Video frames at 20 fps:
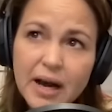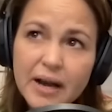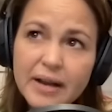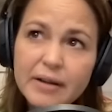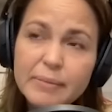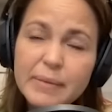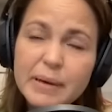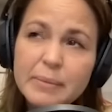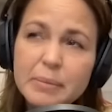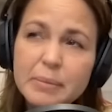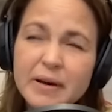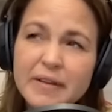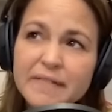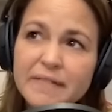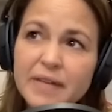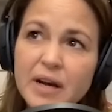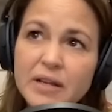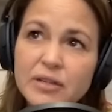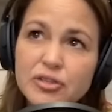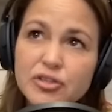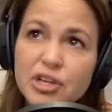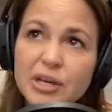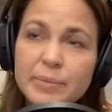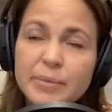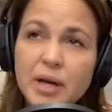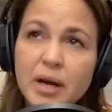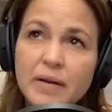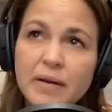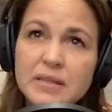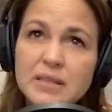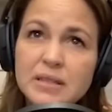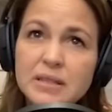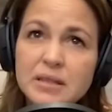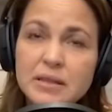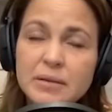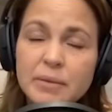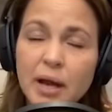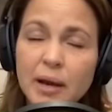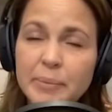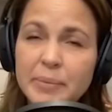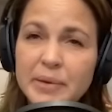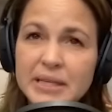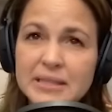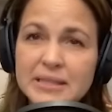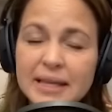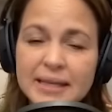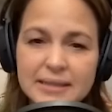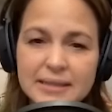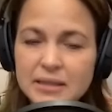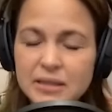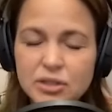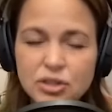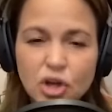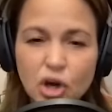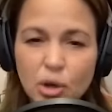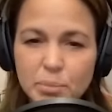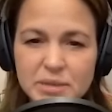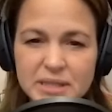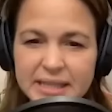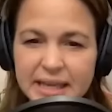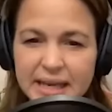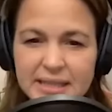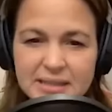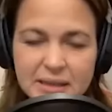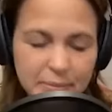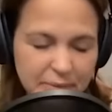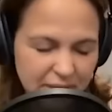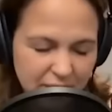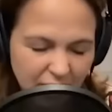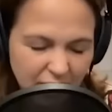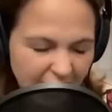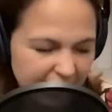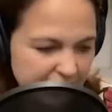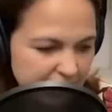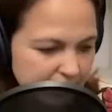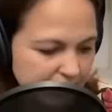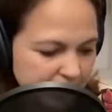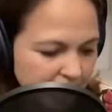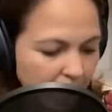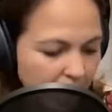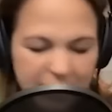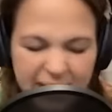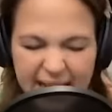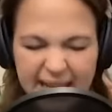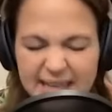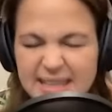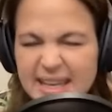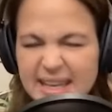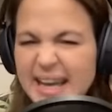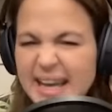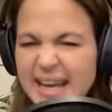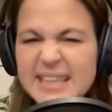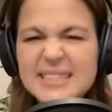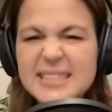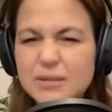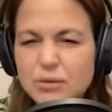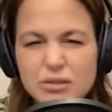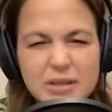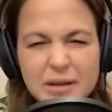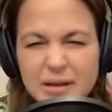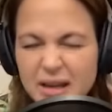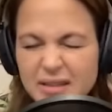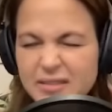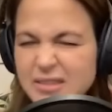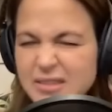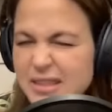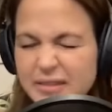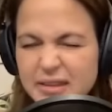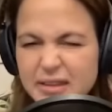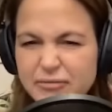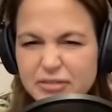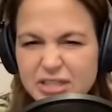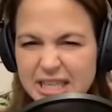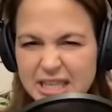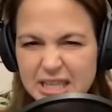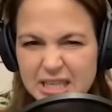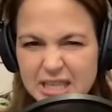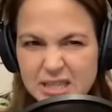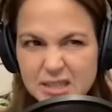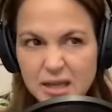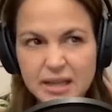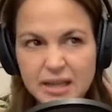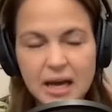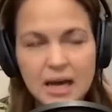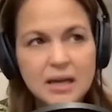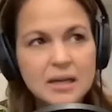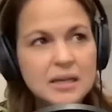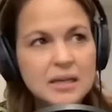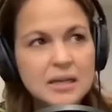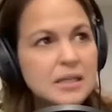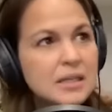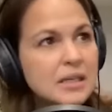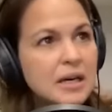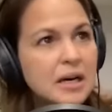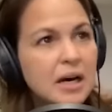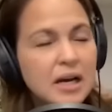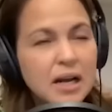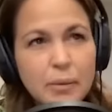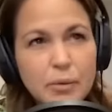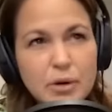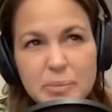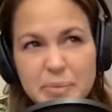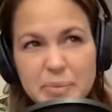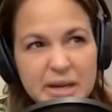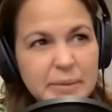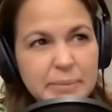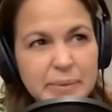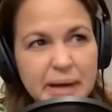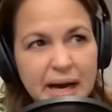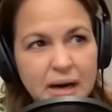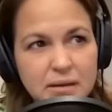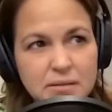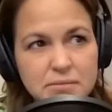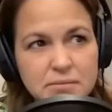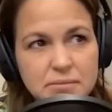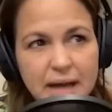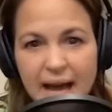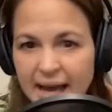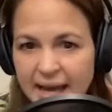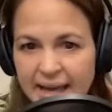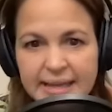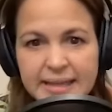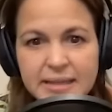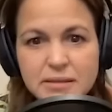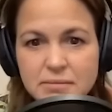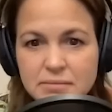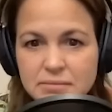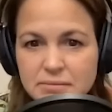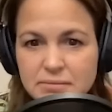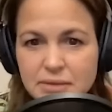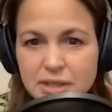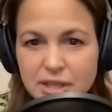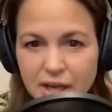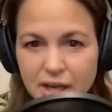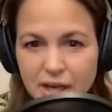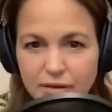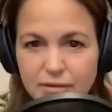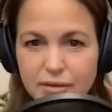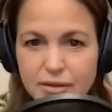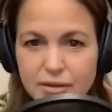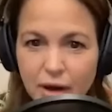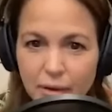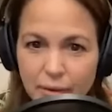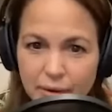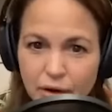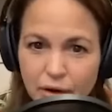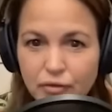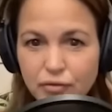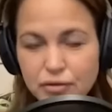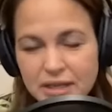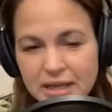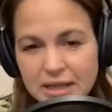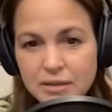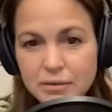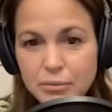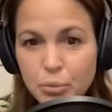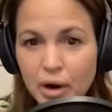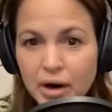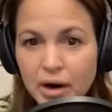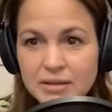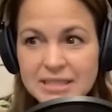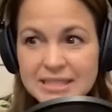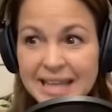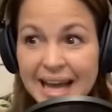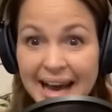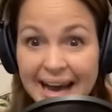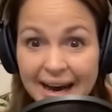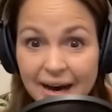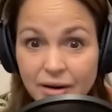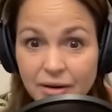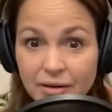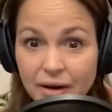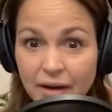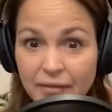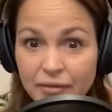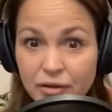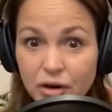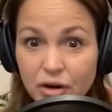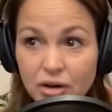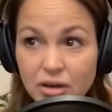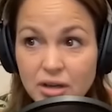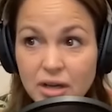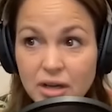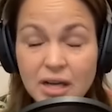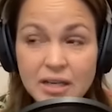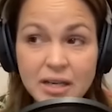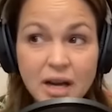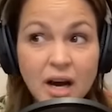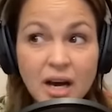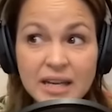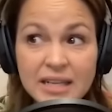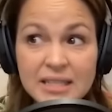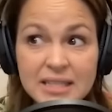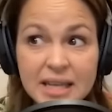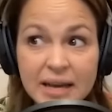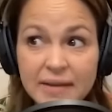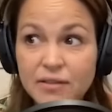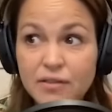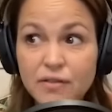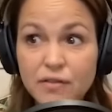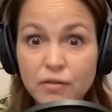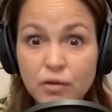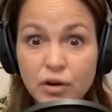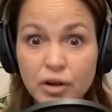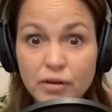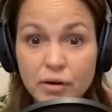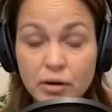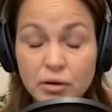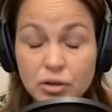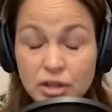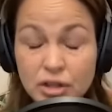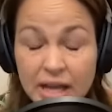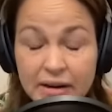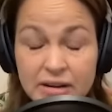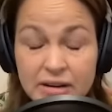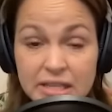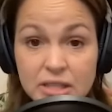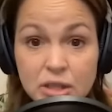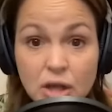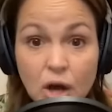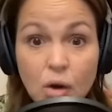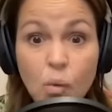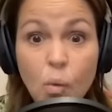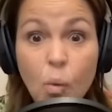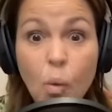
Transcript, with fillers: I can remember my first trip going to the like being sent to the shops to get something like cupcake cases or something something ridiculous mm. like that. And I would have been about eight you know, yeah. going off without. Yeah. Whereas now I've got a nine, seven, and four year old. There is no